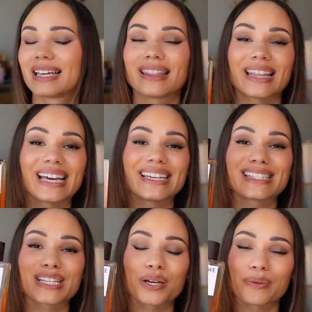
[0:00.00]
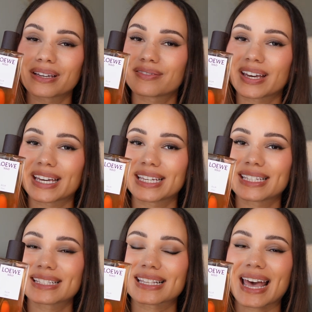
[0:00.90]
That is
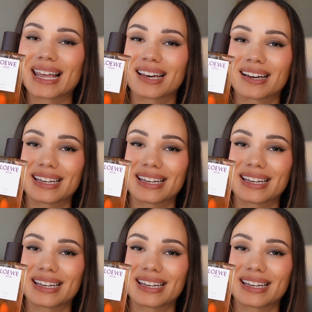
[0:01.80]
Loewe Ella